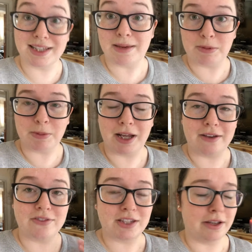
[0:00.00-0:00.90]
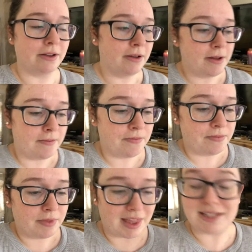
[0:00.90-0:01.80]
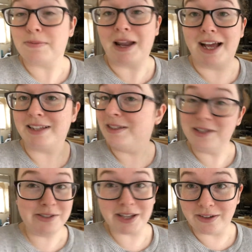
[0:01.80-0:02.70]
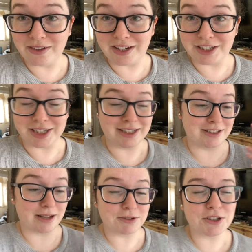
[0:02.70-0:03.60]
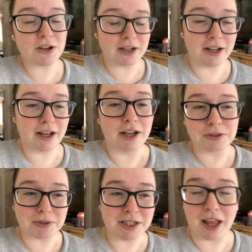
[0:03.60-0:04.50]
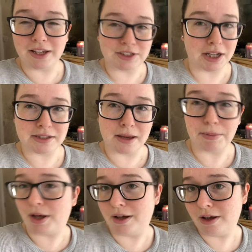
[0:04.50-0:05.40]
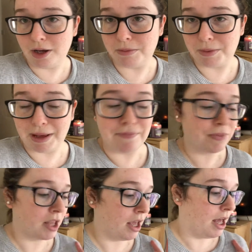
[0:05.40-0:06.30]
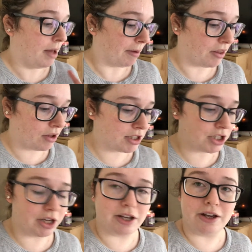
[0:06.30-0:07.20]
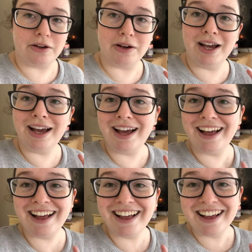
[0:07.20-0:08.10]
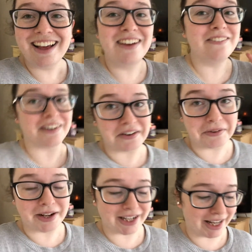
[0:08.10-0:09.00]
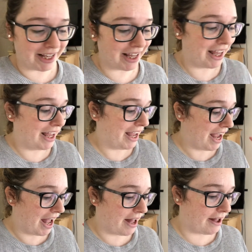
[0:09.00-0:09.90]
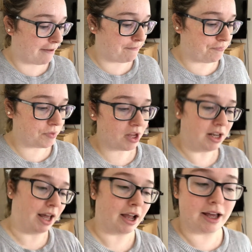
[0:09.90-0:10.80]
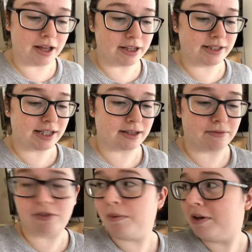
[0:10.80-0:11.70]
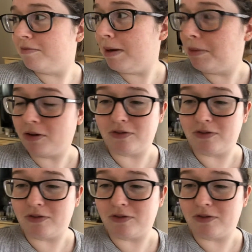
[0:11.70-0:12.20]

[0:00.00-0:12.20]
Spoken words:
and keep them alive. So that's the plan. New sofa cushions. I just want to like jazz up our home a bit. But I thought I'd show you very quickly like a setup for one of my blog